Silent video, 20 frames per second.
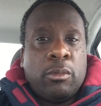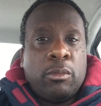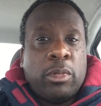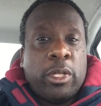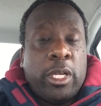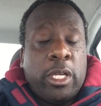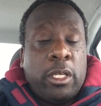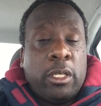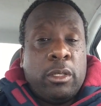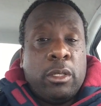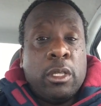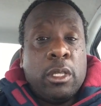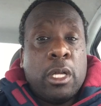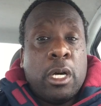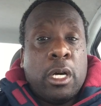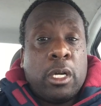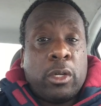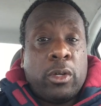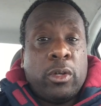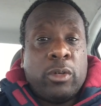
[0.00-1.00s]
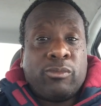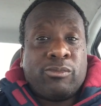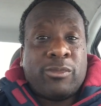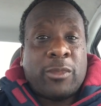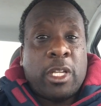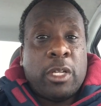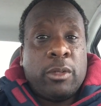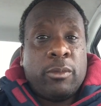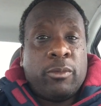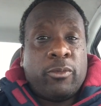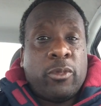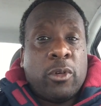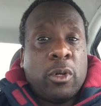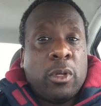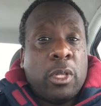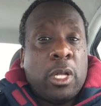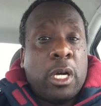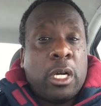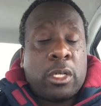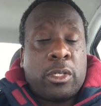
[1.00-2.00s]
played longer for a
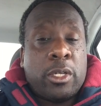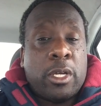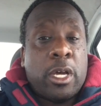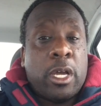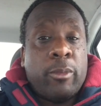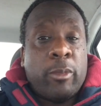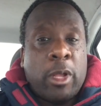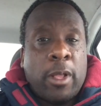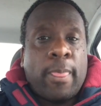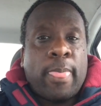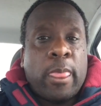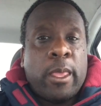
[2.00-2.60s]
long time.